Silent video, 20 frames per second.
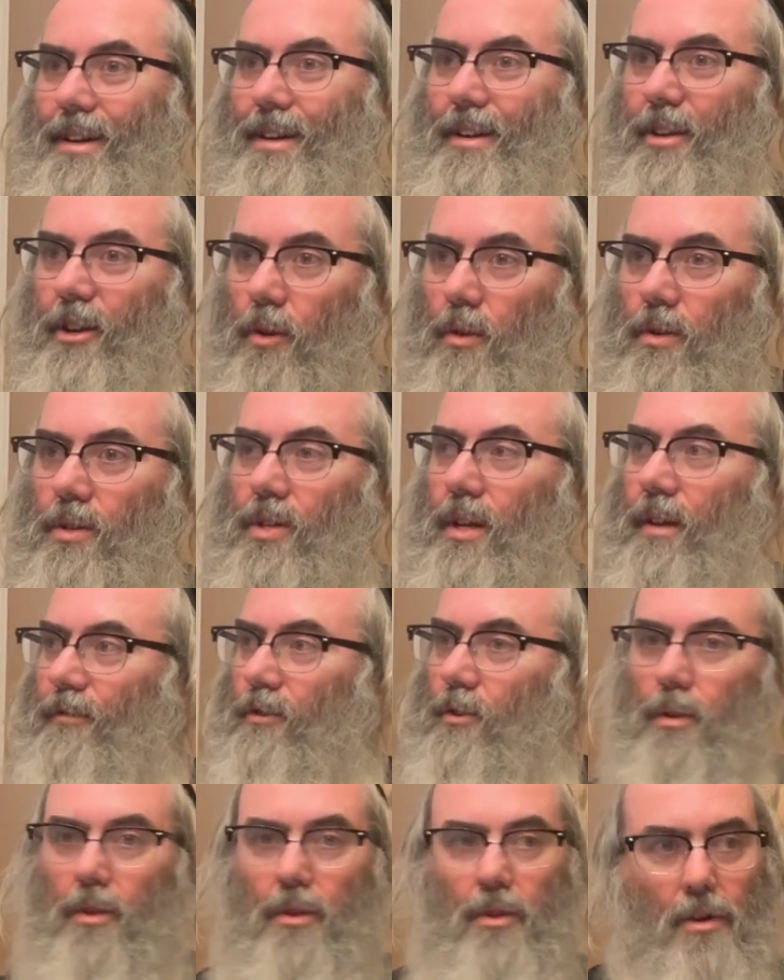knows that if
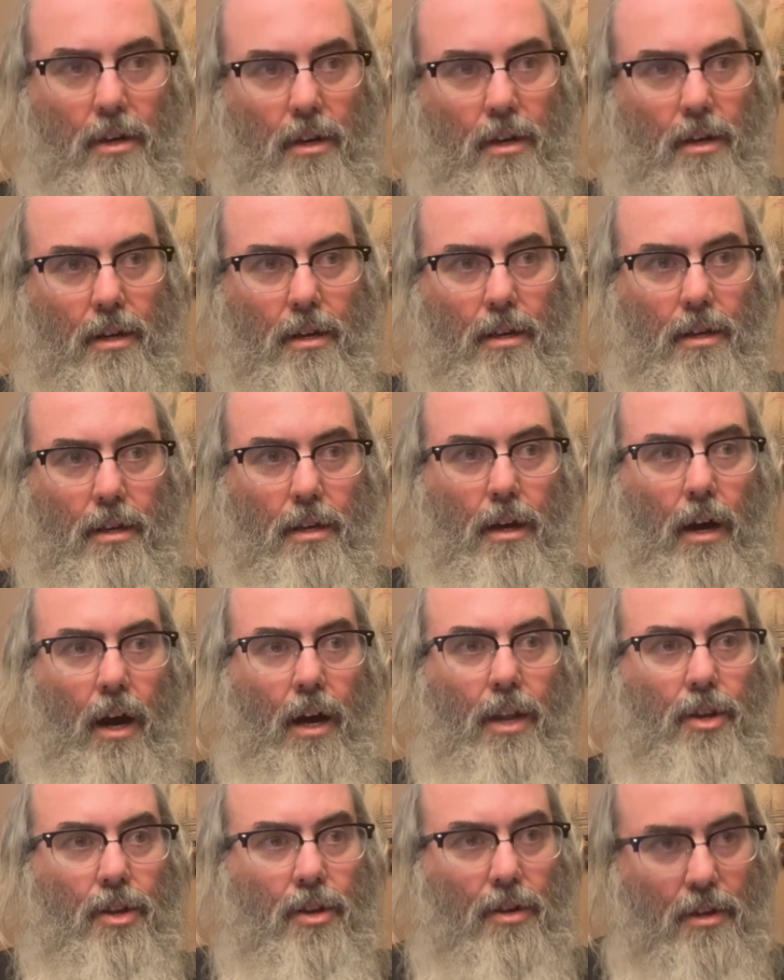you look
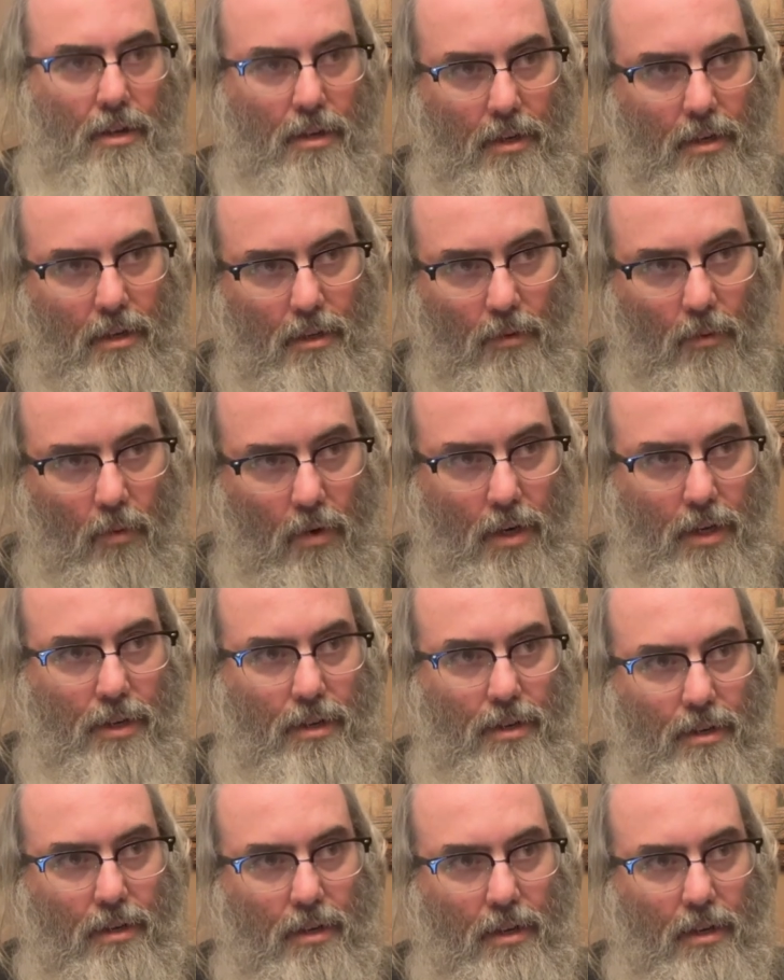under the
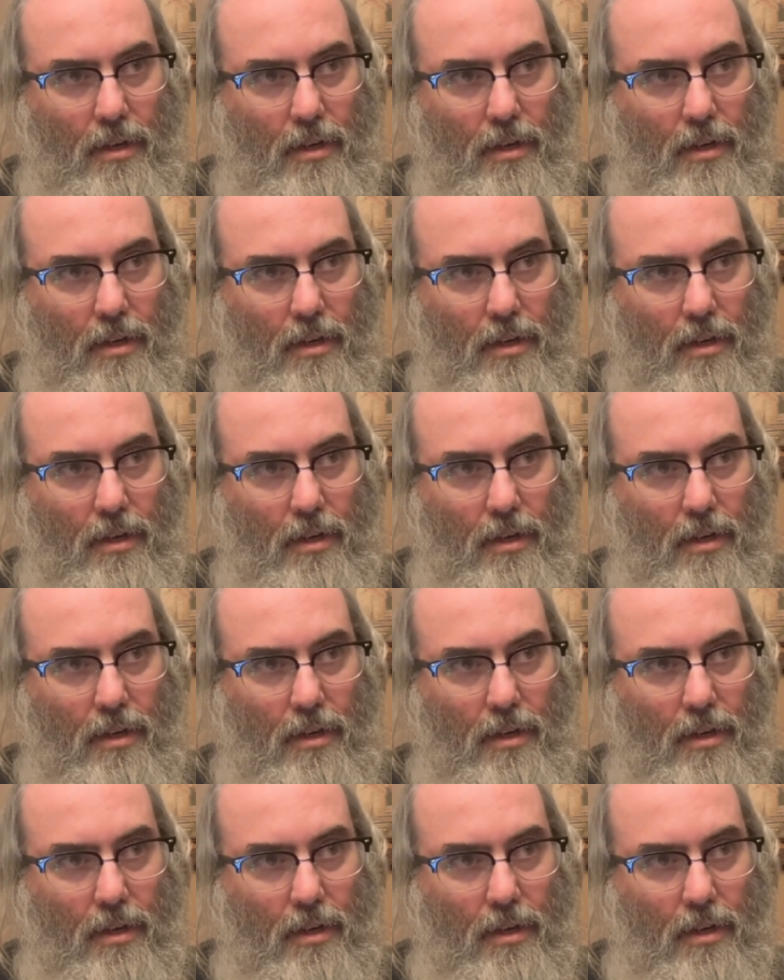water,